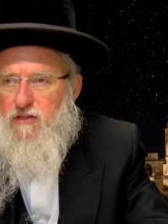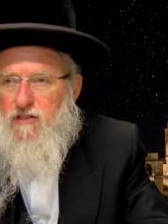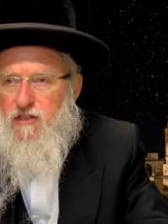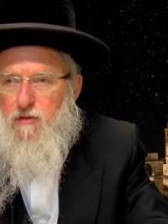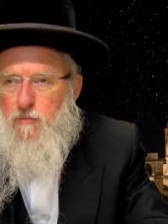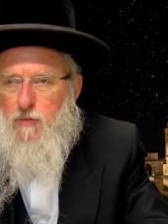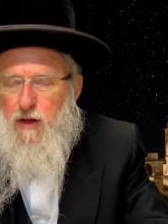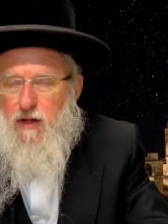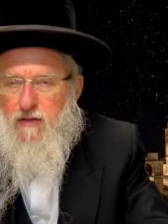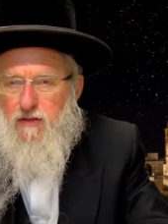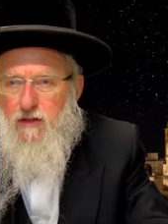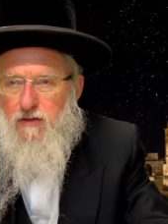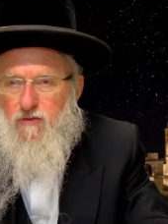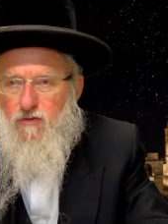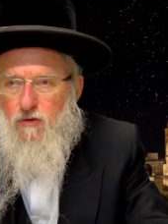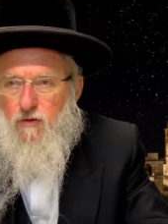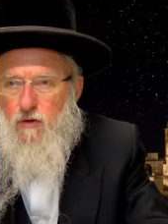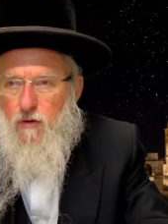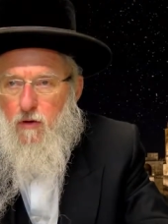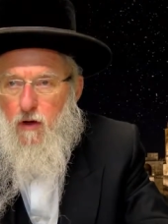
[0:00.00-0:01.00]
is
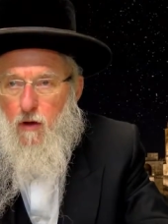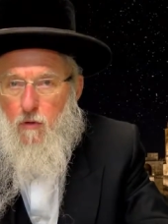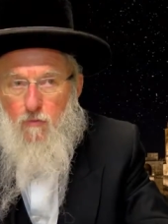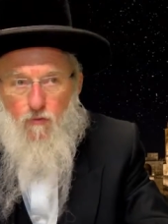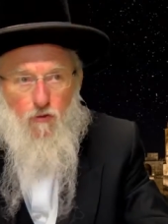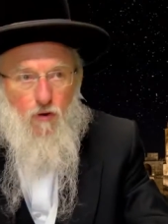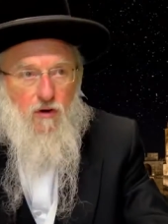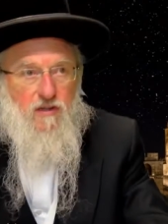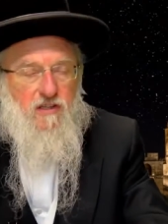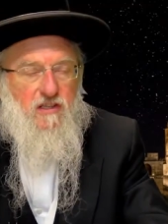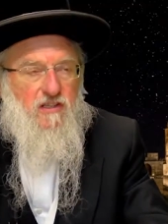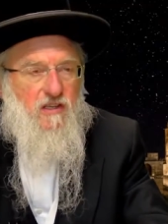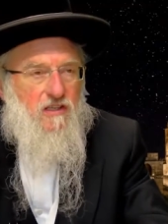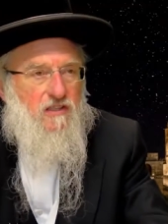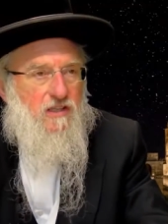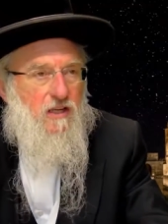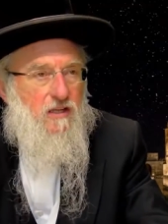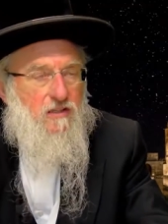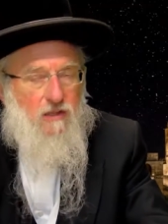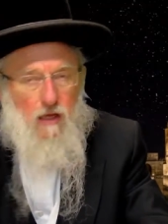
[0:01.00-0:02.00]
dependent for its
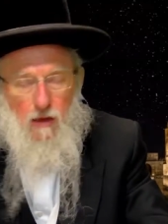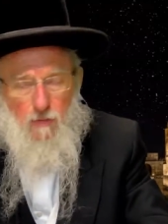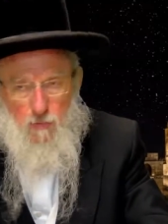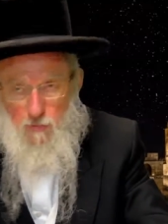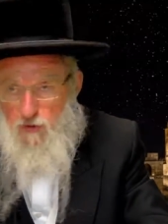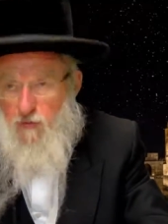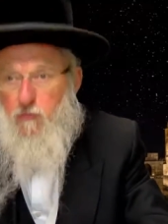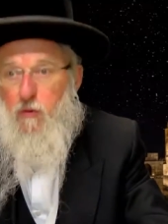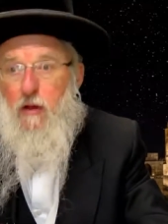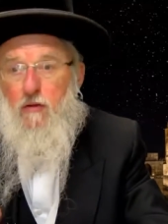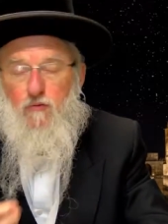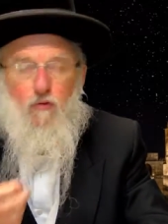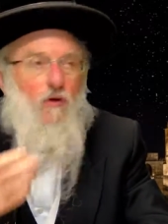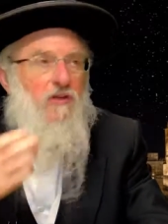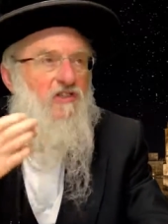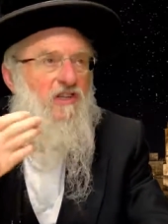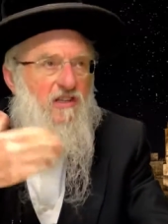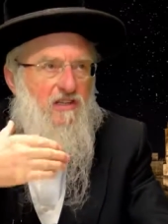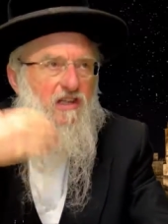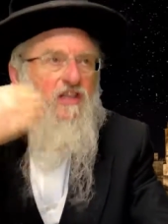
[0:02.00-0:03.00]
existence and dependent for
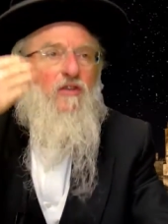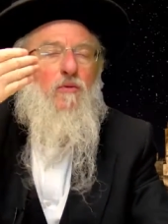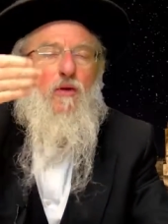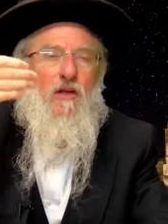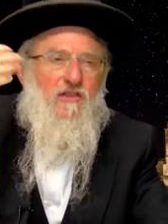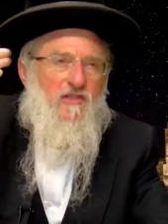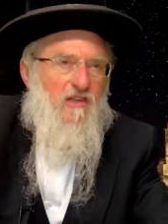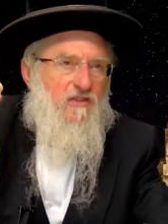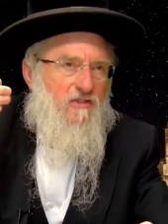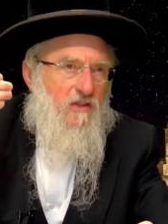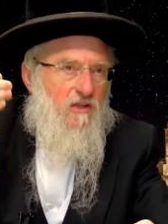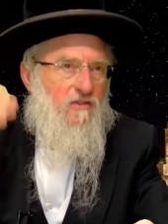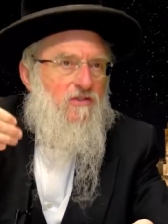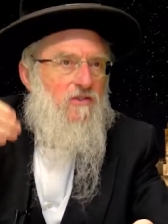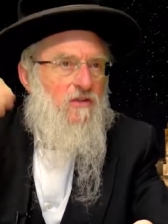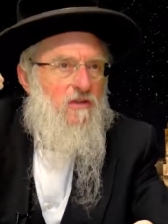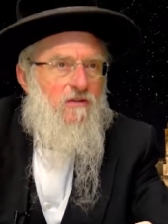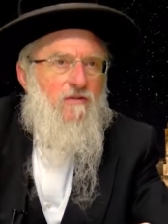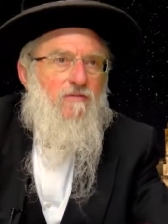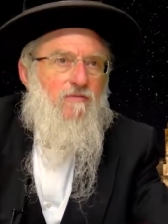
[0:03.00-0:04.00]
its continued
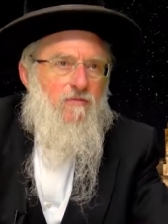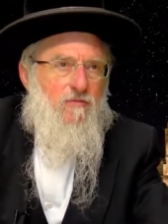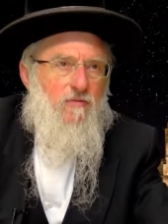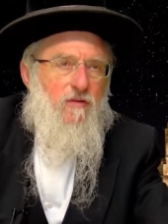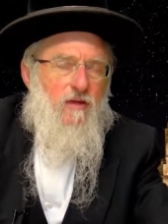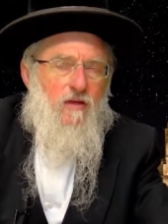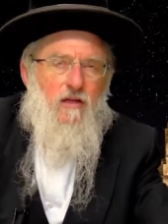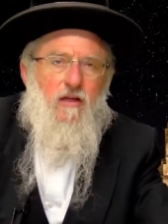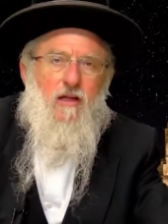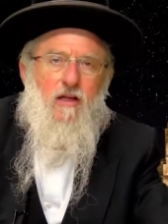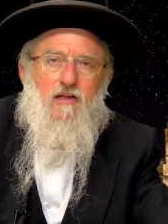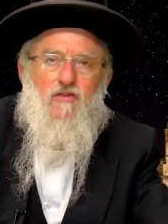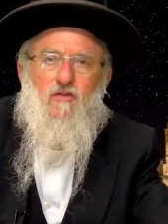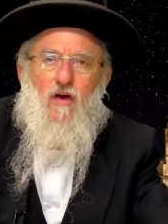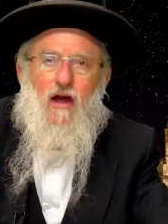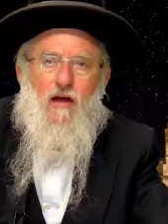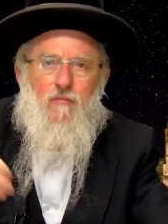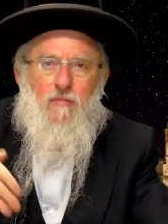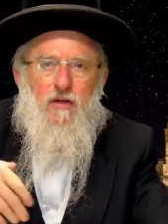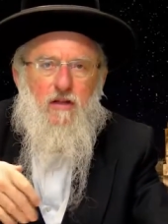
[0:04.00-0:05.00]
existence, its
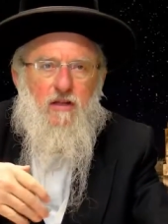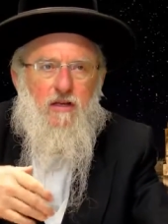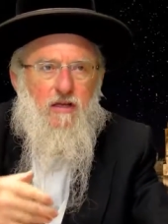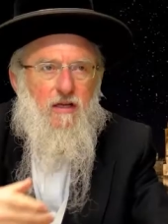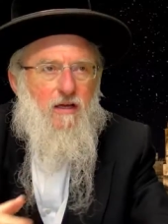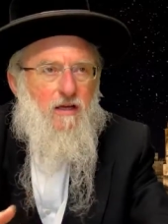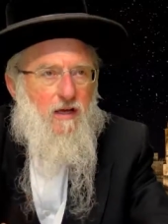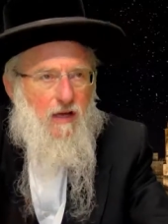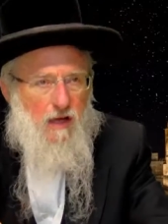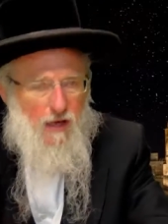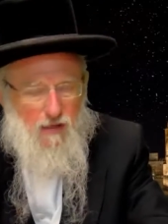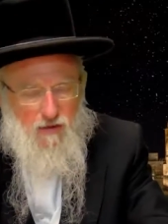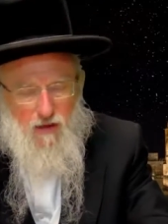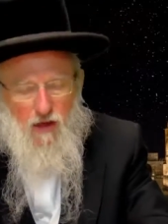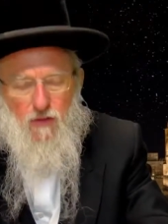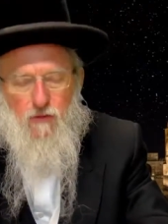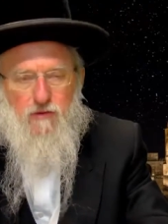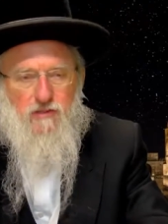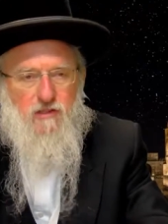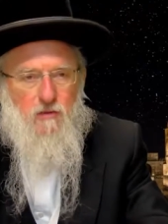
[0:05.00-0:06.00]
viability, and the
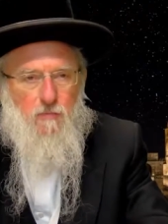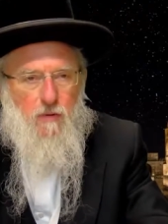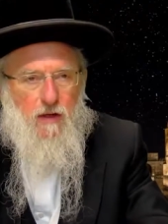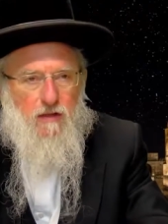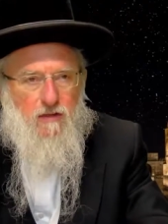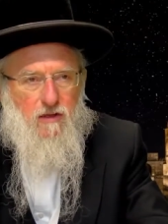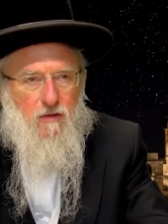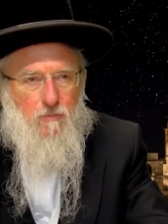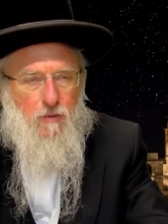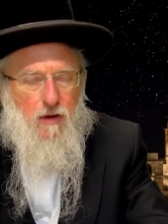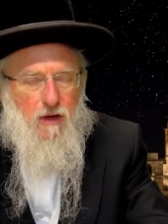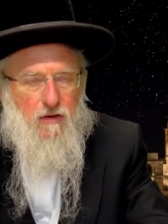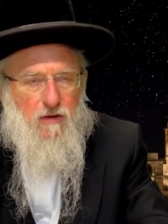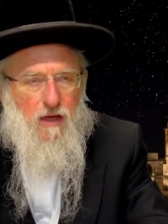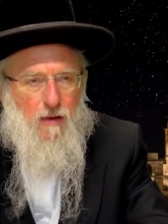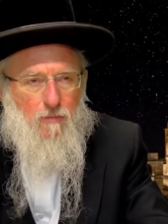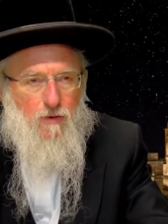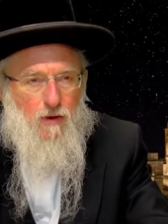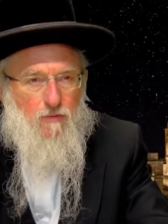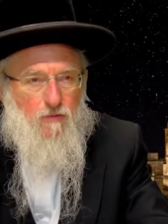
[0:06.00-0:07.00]
other is dependent upon
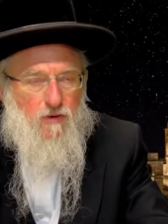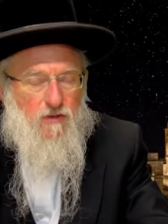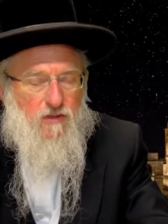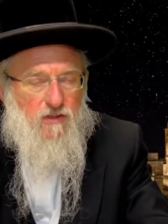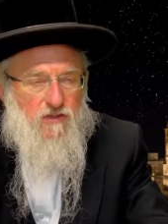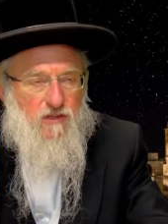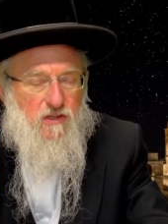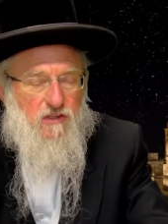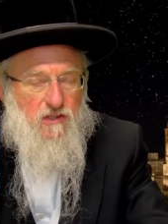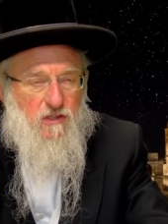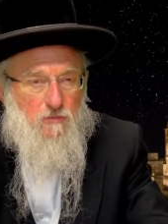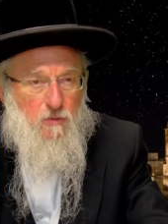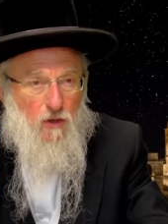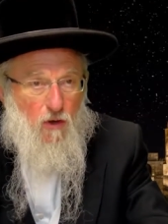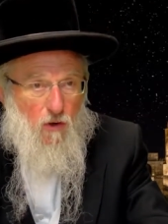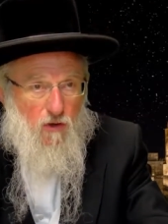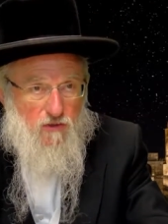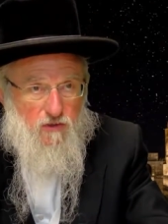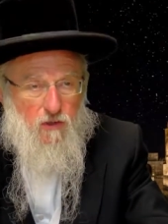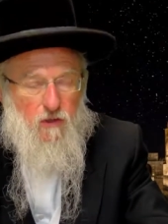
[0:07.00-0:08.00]
Abraham for its existence
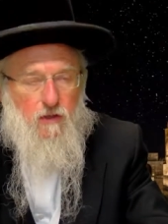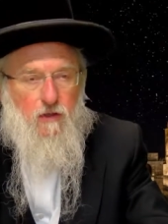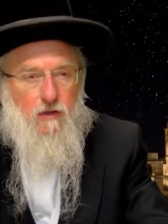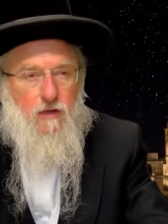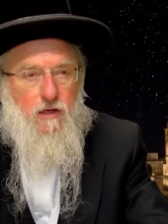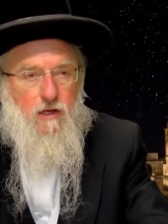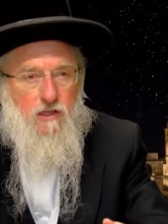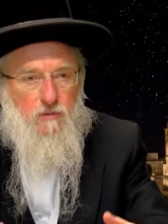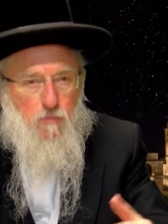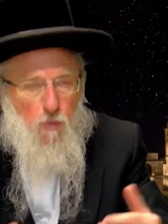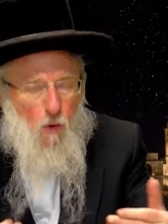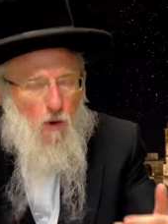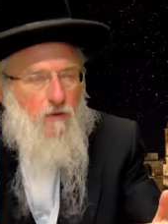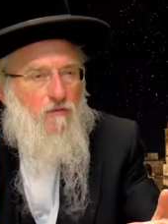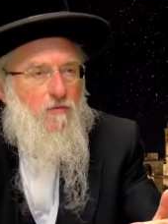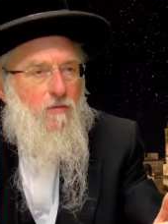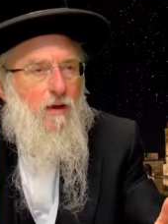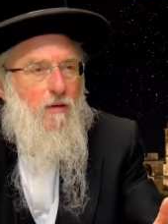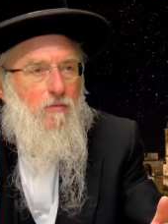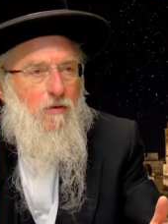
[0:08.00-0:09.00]
because he's born
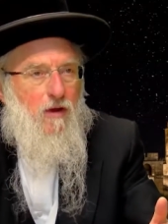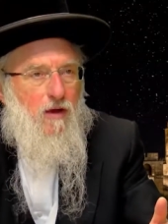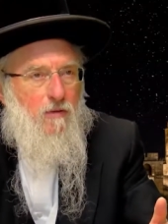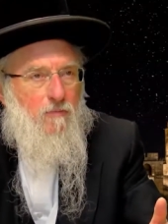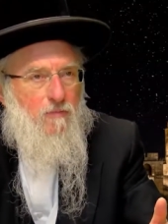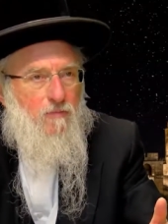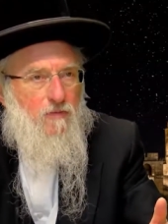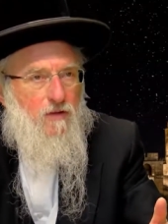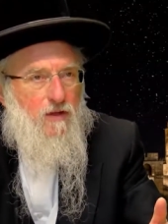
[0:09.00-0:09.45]
from Abraham.